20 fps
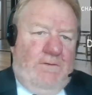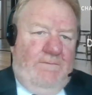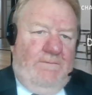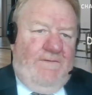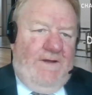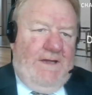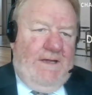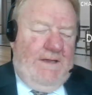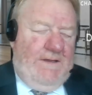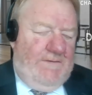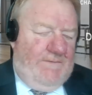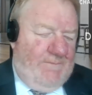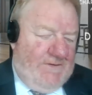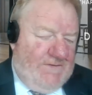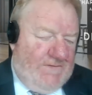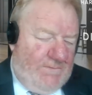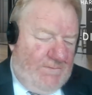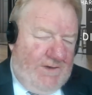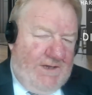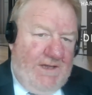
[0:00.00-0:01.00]
convey as
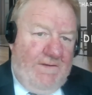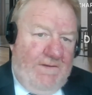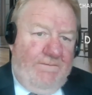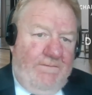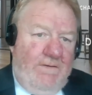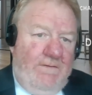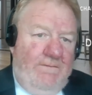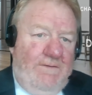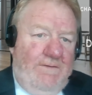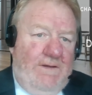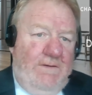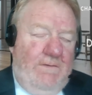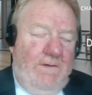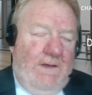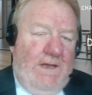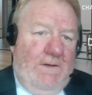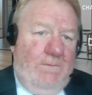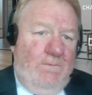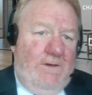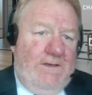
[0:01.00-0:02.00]
much as we can through
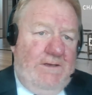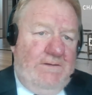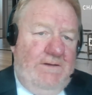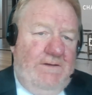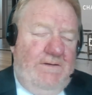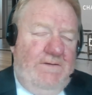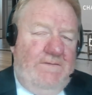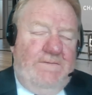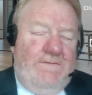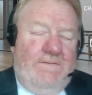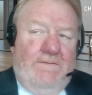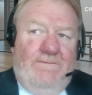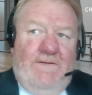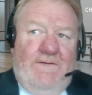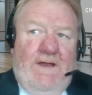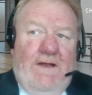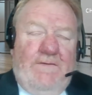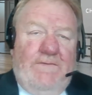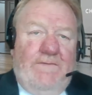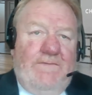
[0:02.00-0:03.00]
the weekly edition of
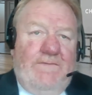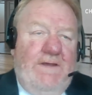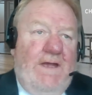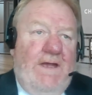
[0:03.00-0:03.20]
Tax,